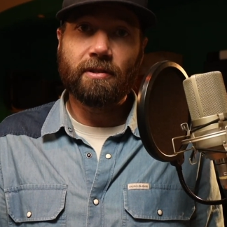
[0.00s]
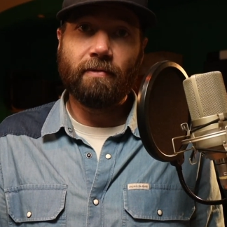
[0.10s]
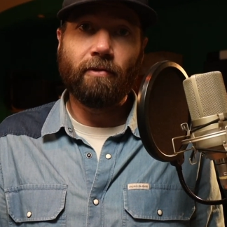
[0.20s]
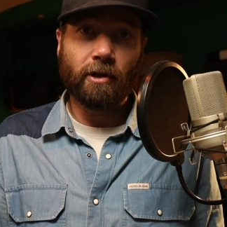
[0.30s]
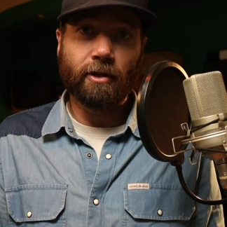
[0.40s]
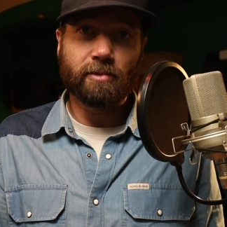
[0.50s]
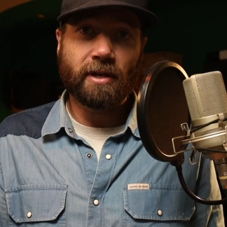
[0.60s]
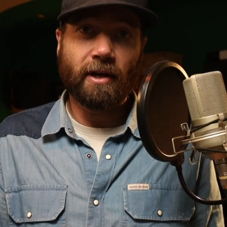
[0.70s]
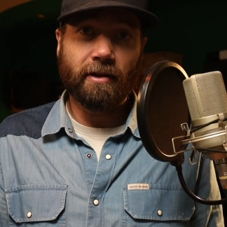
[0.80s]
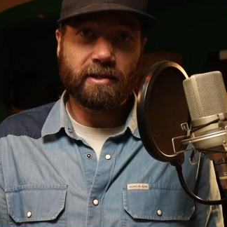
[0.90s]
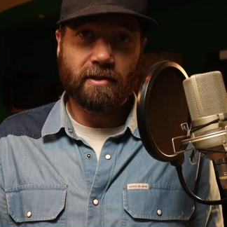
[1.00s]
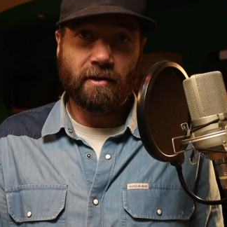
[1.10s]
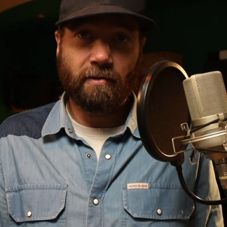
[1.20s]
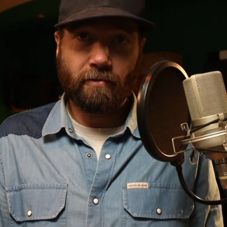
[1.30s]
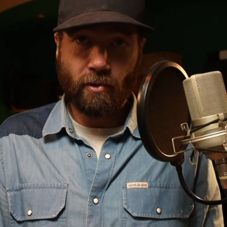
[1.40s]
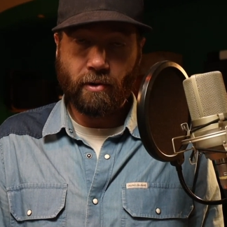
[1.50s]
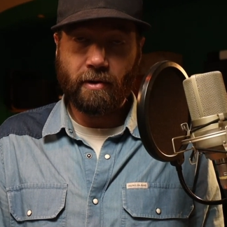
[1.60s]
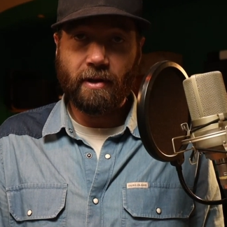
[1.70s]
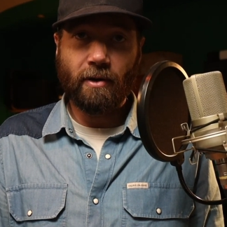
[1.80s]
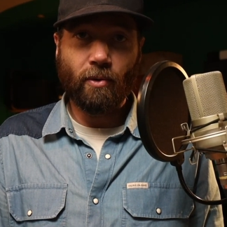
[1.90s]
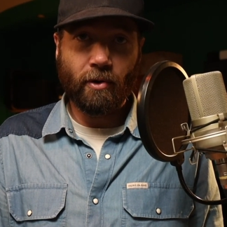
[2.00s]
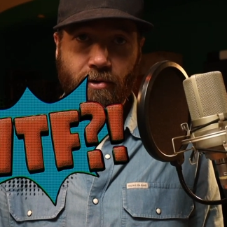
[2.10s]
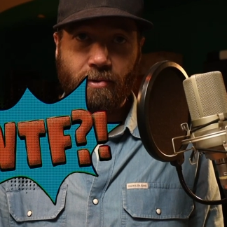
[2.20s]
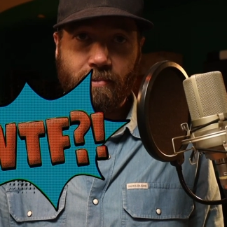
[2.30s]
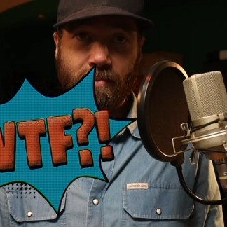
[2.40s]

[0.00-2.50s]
the volume sliders for the audio.